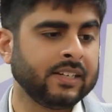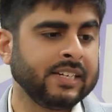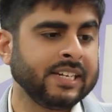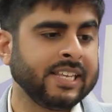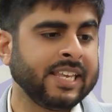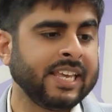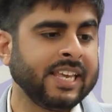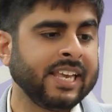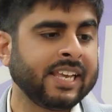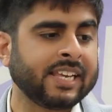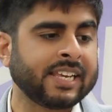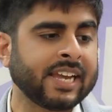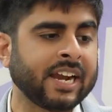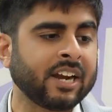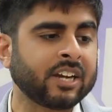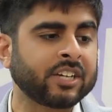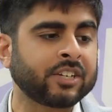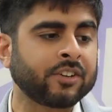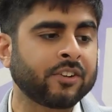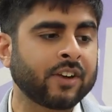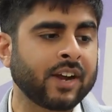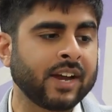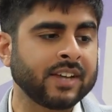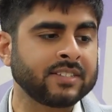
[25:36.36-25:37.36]
He
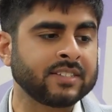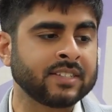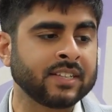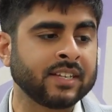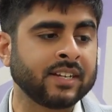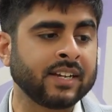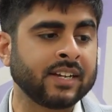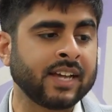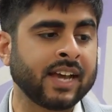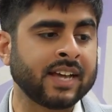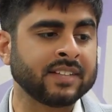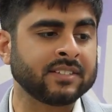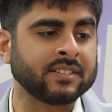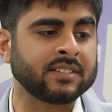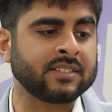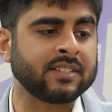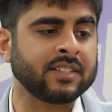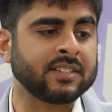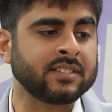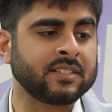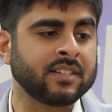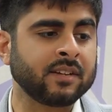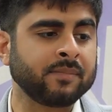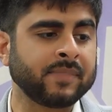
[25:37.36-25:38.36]
characterizes it as a
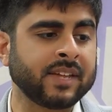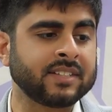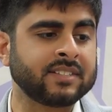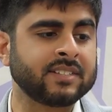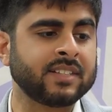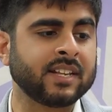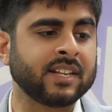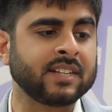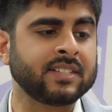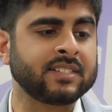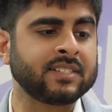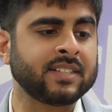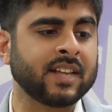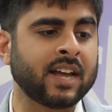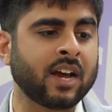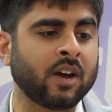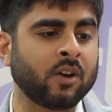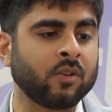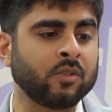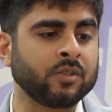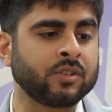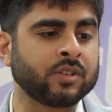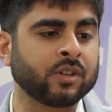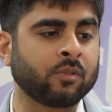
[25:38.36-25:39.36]
system that sets
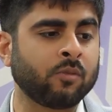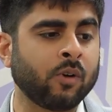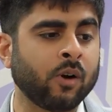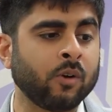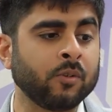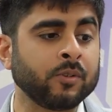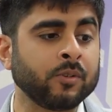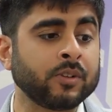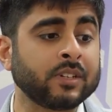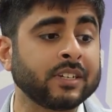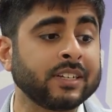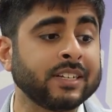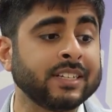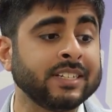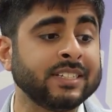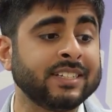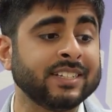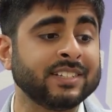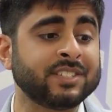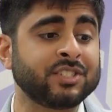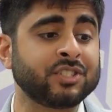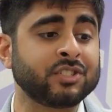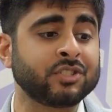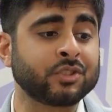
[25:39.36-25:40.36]
out to, quote,
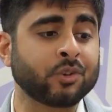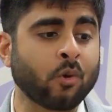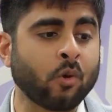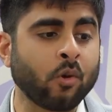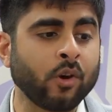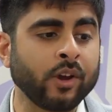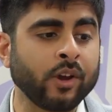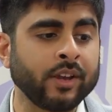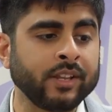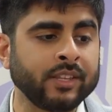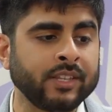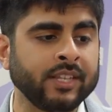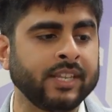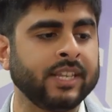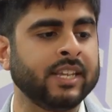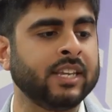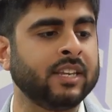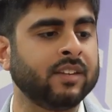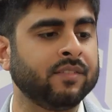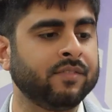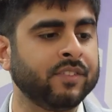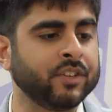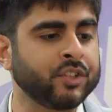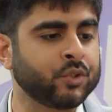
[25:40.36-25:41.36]
destroy the
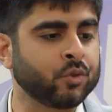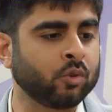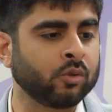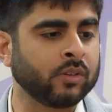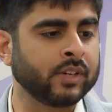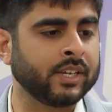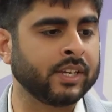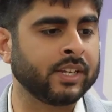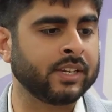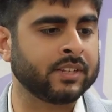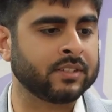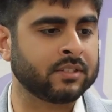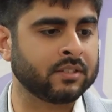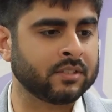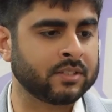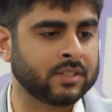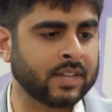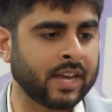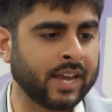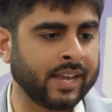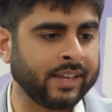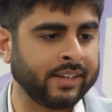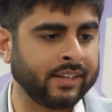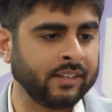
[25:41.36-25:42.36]
individual in a
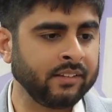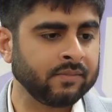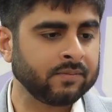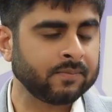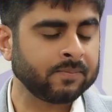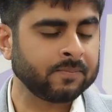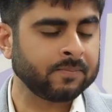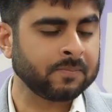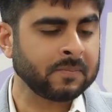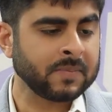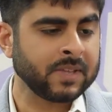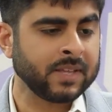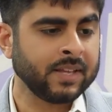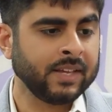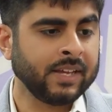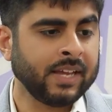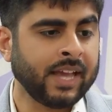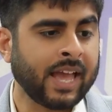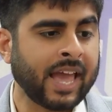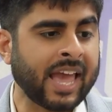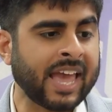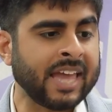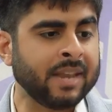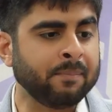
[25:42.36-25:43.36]
society
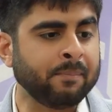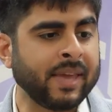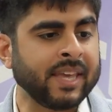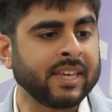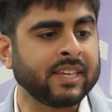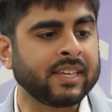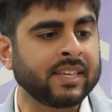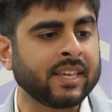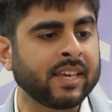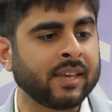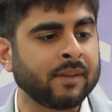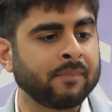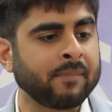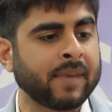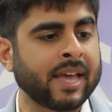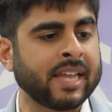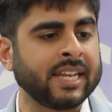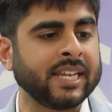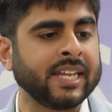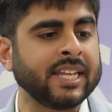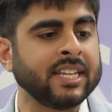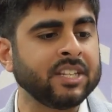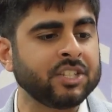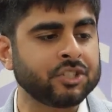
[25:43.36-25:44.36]
and make him an
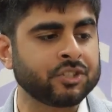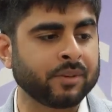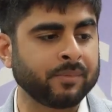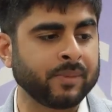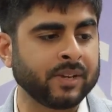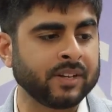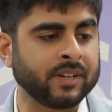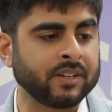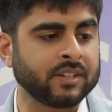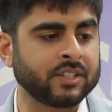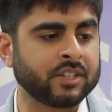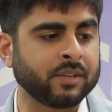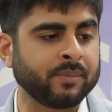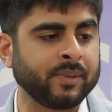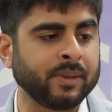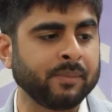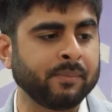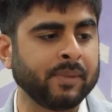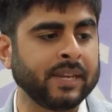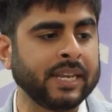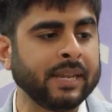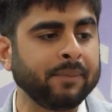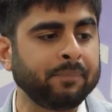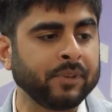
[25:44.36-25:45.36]
instrument to be
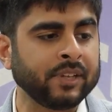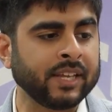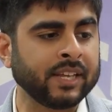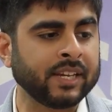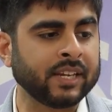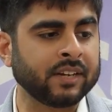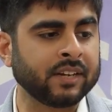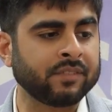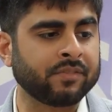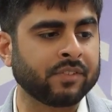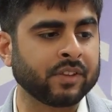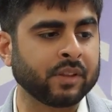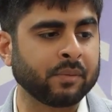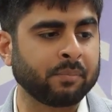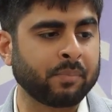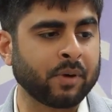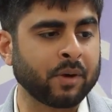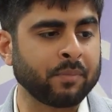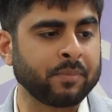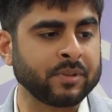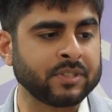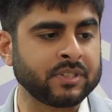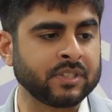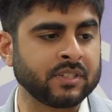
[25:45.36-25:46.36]
manipulated for the
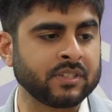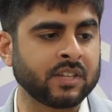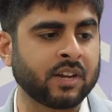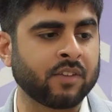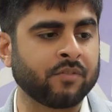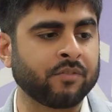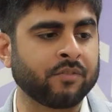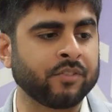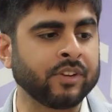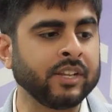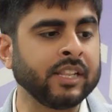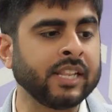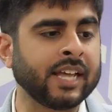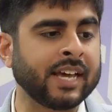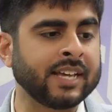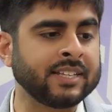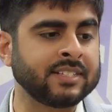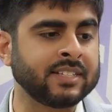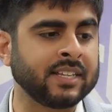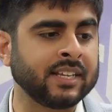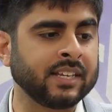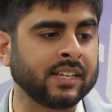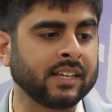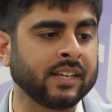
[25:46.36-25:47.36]
purposes of
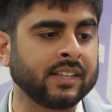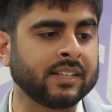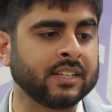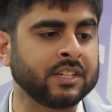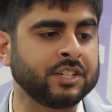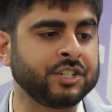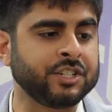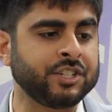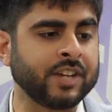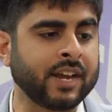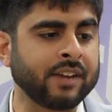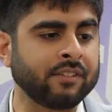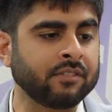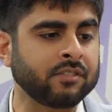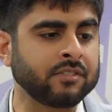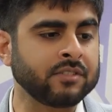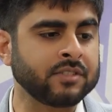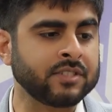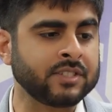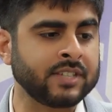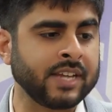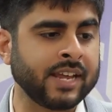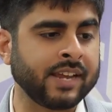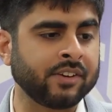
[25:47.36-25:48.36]
realizing the general
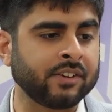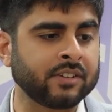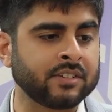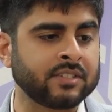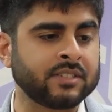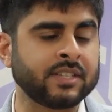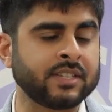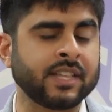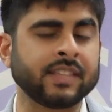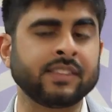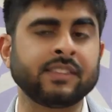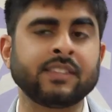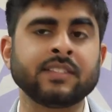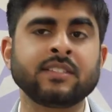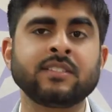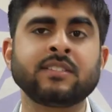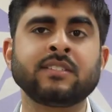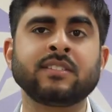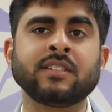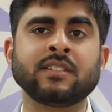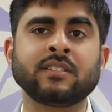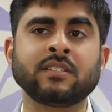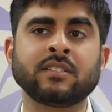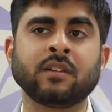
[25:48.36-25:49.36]
standards that this
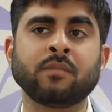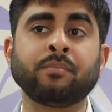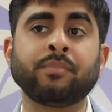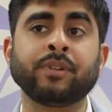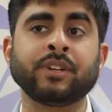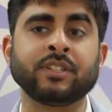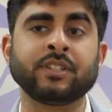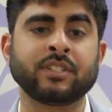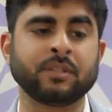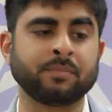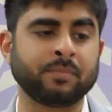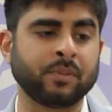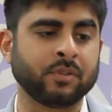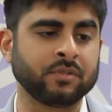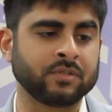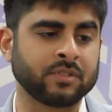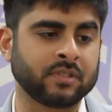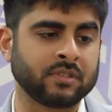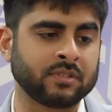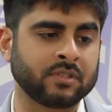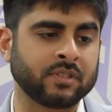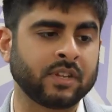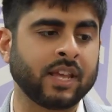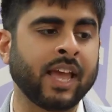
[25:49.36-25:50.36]
system
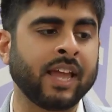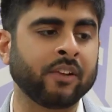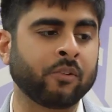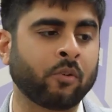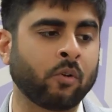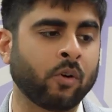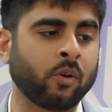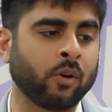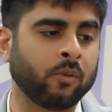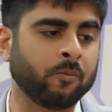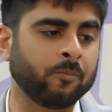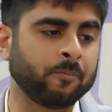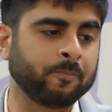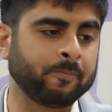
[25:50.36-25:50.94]
presupposes, end quote.